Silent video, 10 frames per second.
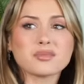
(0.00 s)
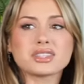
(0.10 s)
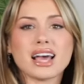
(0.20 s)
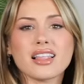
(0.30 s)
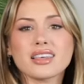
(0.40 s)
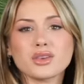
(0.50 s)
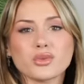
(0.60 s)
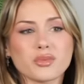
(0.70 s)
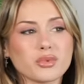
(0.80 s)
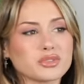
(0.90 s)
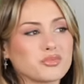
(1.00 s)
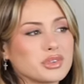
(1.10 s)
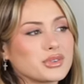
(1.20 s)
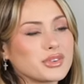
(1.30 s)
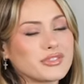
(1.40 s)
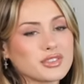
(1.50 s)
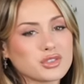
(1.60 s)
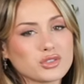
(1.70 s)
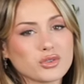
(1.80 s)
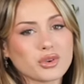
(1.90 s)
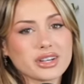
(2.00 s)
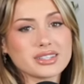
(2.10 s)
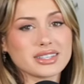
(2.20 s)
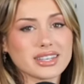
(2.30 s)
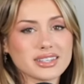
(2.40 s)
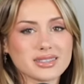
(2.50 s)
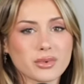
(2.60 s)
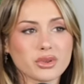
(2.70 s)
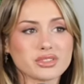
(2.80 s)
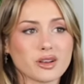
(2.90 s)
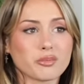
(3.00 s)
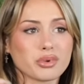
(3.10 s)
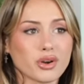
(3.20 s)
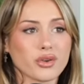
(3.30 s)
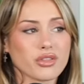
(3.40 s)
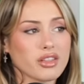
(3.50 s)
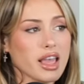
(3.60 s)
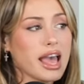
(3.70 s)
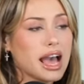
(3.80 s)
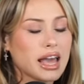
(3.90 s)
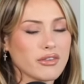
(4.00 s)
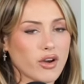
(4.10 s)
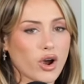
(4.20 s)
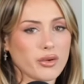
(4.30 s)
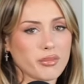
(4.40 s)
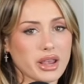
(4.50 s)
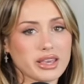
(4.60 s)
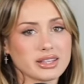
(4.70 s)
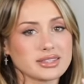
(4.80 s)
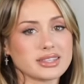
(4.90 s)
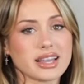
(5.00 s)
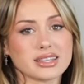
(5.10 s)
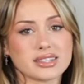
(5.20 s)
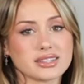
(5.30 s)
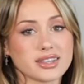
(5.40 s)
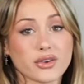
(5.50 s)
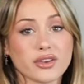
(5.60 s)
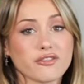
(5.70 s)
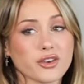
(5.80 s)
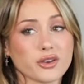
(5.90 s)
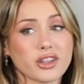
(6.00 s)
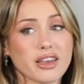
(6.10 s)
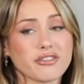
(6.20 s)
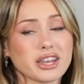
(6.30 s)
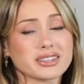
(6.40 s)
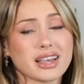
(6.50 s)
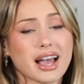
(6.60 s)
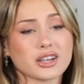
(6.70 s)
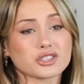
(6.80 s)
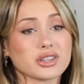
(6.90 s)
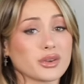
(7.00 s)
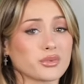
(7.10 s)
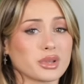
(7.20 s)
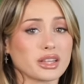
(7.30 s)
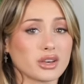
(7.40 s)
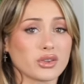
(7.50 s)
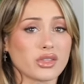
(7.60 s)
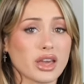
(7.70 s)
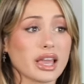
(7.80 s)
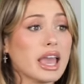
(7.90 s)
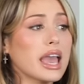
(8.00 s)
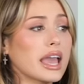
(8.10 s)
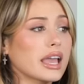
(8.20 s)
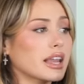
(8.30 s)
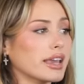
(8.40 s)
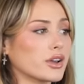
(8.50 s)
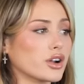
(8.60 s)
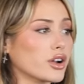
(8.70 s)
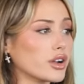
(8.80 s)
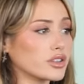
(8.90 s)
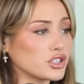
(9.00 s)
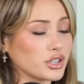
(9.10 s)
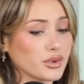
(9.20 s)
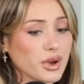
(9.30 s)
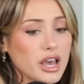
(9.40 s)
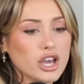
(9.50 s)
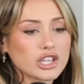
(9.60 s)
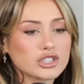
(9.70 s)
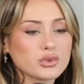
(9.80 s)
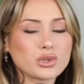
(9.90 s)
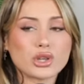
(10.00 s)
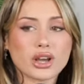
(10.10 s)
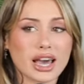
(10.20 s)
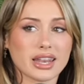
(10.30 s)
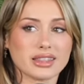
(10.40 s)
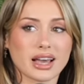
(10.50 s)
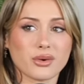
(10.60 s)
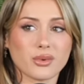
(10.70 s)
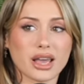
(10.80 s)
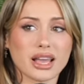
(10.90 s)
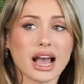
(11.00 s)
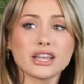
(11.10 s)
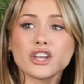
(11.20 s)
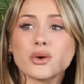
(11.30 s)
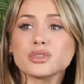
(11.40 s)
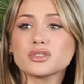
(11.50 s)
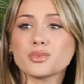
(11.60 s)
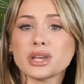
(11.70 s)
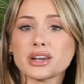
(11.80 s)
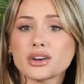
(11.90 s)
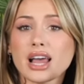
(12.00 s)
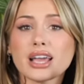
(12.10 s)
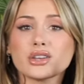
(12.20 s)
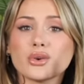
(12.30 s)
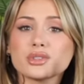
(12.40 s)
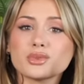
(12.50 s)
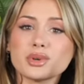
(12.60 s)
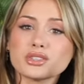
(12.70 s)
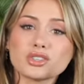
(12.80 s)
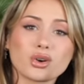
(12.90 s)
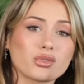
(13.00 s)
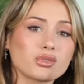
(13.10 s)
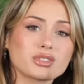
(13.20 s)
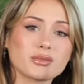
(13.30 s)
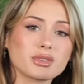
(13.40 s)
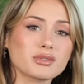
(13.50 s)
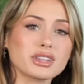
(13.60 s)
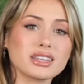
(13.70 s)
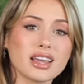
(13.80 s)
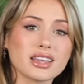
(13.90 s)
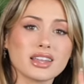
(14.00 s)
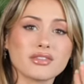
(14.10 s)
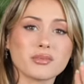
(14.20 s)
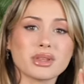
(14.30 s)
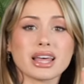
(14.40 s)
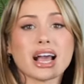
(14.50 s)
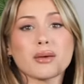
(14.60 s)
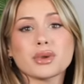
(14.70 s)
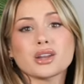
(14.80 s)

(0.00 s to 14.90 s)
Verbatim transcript: I'm telling you, the most beautiful stories and testimonies are birthed out of heartbreak. It's necessary for your life, and it's actually a really good thing. And I encourage you to look at it that way. I know it's weird. I know it's weird to go through something really negative and be like, I'm